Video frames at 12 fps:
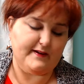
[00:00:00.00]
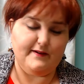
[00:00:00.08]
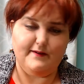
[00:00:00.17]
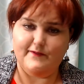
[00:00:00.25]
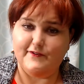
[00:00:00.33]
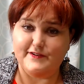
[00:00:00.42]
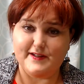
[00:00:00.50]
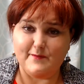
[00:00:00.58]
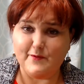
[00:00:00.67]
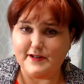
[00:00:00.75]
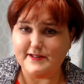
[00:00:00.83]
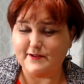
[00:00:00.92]
For some
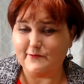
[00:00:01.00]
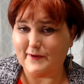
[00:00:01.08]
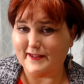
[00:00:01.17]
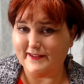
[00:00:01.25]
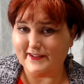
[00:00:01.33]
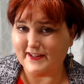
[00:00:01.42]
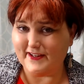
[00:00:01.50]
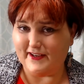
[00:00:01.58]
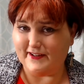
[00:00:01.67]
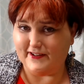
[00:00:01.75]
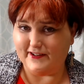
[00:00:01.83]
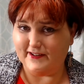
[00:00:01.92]
reason we look
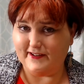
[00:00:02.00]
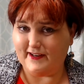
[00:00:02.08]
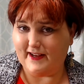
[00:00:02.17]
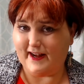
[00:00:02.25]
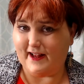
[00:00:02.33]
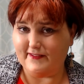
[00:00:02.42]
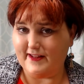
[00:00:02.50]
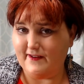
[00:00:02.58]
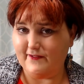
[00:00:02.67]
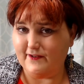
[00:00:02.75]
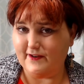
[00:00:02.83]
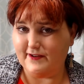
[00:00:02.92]
younger, and I'll
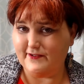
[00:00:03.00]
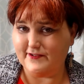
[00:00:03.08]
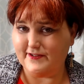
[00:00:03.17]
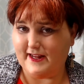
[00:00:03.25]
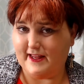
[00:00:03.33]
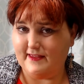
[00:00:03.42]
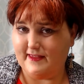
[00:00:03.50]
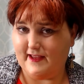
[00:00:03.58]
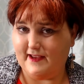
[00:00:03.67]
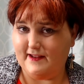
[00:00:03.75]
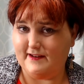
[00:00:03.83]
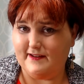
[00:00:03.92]
never understand
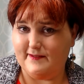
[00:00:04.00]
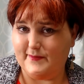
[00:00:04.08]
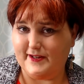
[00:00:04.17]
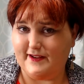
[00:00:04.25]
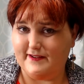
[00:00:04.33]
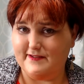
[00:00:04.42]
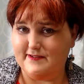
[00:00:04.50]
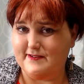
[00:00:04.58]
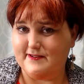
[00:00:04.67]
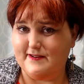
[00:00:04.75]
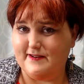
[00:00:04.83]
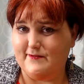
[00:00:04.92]
that,
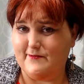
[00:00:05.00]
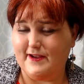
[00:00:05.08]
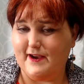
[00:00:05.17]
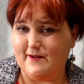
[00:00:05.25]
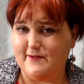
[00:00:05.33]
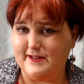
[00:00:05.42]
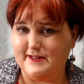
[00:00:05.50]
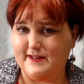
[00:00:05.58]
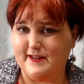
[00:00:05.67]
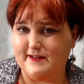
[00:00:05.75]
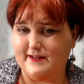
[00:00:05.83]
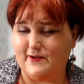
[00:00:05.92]
because we always
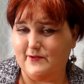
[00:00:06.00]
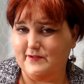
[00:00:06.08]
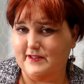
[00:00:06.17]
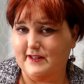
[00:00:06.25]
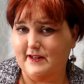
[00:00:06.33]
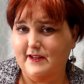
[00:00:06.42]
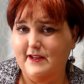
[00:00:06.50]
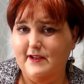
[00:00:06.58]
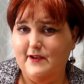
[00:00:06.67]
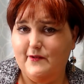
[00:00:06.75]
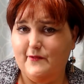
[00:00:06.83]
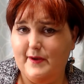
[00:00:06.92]
get told that
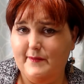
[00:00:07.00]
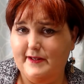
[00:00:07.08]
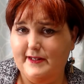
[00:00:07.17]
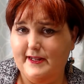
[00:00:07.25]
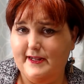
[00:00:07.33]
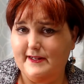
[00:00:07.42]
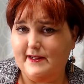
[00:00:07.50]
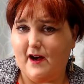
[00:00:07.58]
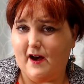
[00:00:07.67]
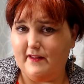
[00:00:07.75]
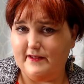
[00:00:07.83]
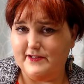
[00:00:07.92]
women need
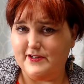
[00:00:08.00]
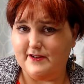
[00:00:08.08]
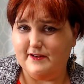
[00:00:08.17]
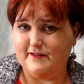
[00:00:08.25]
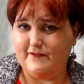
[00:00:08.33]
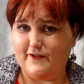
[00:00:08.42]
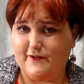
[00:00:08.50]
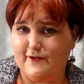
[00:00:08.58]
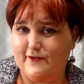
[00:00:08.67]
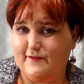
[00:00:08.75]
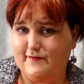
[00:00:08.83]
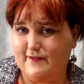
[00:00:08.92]
collagen
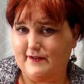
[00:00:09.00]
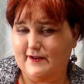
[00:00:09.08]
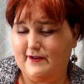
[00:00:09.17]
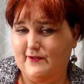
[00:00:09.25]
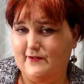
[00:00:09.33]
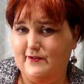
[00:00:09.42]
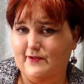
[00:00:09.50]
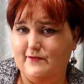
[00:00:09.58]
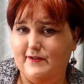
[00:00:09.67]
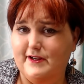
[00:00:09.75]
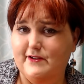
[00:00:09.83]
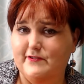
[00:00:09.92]
for, you know, your
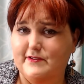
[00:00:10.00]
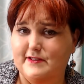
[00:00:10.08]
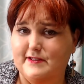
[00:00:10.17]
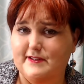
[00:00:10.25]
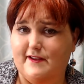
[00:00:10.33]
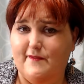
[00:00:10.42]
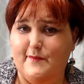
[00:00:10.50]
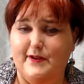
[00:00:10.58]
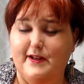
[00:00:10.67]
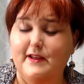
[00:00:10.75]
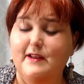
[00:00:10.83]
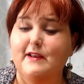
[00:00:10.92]
wrinkles and stuff.
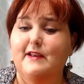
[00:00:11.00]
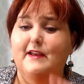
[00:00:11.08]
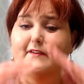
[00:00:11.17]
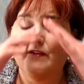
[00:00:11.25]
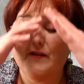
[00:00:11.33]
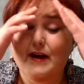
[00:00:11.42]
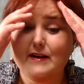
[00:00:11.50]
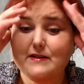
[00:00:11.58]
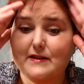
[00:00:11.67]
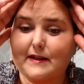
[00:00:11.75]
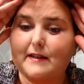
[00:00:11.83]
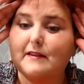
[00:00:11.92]
But if you
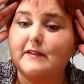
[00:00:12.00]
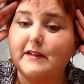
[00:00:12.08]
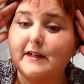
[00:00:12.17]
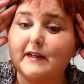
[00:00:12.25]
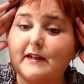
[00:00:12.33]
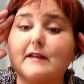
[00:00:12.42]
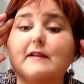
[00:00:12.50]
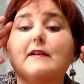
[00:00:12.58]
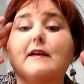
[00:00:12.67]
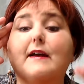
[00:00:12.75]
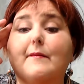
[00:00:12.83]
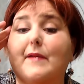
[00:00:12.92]
actually look
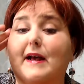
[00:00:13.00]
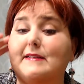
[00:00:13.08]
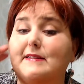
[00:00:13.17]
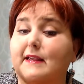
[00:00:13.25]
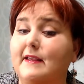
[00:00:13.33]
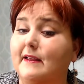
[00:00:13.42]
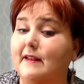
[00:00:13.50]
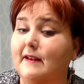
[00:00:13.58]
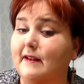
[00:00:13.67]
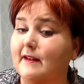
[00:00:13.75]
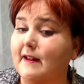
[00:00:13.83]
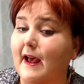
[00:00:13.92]
at my
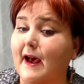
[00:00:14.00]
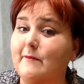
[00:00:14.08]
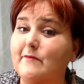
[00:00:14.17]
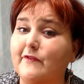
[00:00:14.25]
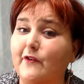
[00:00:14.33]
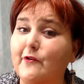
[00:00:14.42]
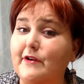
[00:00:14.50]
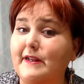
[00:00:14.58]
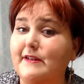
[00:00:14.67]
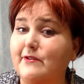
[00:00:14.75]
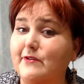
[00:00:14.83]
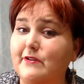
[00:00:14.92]
skin, I'm
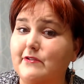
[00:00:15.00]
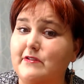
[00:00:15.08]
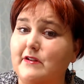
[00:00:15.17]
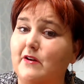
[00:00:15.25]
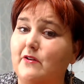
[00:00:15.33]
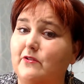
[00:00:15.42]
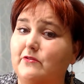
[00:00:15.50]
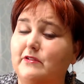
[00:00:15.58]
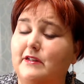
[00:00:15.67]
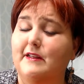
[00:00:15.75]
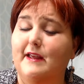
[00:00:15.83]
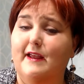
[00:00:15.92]
42 years
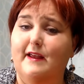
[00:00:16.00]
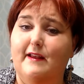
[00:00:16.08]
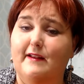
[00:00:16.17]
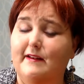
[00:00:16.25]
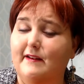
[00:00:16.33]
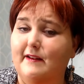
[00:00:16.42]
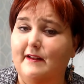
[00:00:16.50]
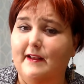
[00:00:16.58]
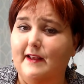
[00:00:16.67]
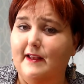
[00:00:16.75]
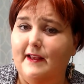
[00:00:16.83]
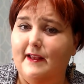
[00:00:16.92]
old, and
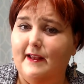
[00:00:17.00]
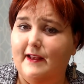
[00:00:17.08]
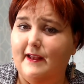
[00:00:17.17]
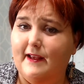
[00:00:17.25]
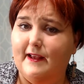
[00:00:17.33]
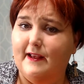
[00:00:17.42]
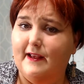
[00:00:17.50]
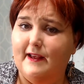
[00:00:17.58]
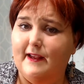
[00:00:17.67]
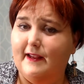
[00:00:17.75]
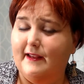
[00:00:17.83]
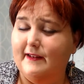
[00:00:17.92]

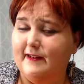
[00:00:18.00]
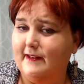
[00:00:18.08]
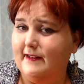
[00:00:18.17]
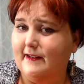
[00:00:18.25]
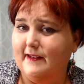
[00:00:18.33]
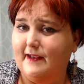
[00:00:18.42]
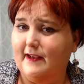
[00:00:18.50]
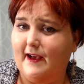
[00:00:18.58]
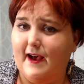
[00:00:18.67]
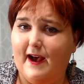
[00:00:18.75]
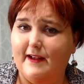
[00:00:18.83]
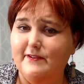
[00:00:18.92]
I
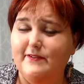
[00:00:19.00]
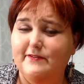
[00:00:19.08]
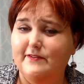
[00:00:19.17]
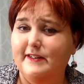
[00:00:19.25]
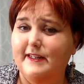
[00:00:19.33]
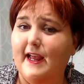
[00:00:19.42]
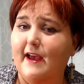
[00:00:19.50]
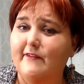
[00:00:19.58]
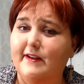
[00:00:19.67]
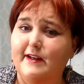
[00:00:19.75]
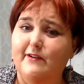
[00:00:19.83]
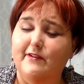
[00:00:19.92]
don't really have
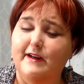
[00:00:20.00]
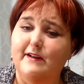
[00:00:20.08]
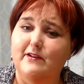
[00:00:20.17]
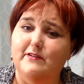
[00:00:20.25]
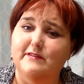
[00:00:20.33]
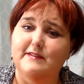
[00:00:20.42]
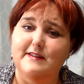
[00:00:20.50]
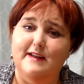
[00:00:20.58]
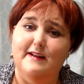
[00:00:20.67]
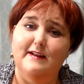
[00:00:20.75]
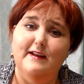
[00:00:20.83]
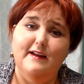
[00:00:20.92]
any wrinkles,
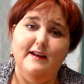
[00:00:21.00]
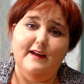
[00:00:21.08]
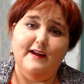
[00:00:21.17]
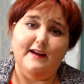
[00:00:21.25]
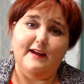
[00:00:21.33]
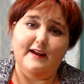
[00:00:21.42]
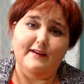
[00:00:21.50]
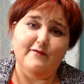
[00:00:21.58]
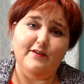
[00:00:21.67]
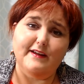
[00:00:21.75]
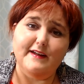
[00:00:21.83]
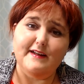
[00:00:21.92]
and it
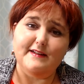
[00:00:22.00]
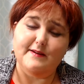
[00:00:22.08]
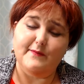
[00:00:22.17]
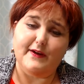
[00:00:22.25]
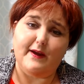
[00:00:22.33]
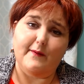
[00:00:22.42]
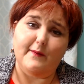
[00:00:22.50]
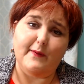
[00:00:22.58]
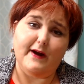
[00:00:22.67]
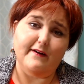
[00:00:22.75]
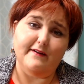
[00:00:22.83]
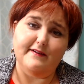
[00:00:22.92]
really doesn't become
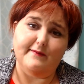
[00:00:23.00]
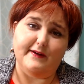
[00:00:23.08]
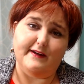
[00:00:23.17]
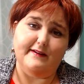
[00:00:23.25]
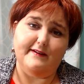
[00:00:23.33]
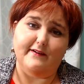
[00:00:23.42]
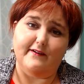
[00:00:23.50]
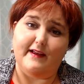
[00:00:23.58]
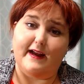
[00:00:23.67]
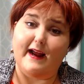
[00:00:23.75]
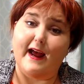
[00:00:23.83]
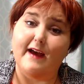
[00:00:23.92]
apparent to me until
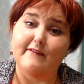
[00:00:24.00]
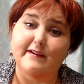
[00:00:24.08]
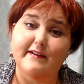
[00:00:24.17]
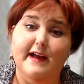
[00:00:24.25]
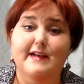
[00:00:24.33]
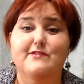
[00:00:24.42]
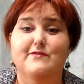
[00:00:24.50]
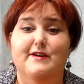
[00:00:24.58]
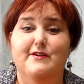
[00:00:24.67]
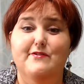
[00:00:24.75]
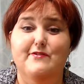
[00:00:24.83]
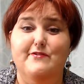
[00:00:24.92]
like I have a class
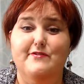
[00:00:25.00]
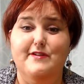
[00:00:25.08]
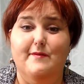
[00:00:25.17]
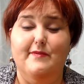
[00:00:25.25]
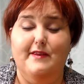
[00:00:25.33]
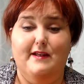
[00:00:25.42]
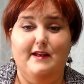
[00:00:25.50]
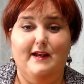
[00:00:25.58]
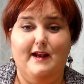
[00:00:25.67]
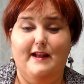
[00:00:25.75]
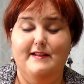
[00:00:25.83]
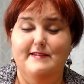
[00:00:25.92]
reunion or something and
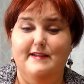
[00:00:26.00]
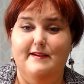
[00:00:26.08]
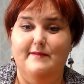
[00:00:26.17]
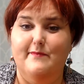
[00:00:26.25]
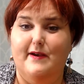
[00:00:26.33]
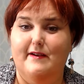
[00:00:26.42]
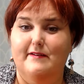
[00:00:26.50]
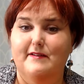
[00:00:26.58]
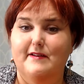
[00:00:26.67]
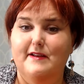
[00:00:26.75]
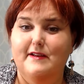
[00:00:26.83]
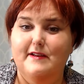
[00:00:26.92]
I see my,
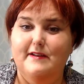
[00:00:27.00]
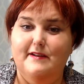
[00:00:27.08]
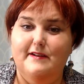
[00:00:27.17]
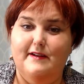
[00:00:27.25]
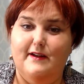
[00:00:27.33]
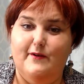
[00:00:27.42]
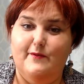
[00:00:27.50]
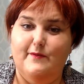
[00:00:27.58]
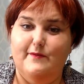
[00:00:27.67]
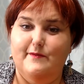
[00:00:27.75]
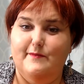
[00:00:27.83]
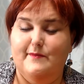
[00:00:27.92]
you
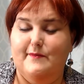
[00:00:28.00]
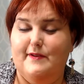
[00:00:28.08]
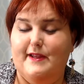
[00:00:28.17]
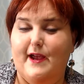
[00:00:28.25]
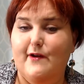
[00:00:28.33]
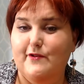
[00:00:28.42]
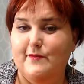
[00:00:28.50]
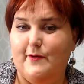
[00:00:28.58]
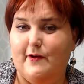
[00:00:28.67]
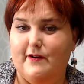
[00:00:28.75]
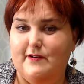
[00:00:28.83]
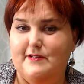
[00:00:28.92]
know,
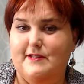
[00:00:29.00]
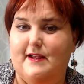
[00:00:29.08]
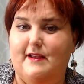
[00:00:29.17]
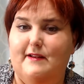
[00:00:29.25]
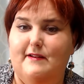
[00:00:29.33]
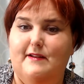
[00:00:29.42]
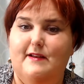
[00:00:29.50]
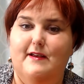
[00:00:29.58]
counterparts and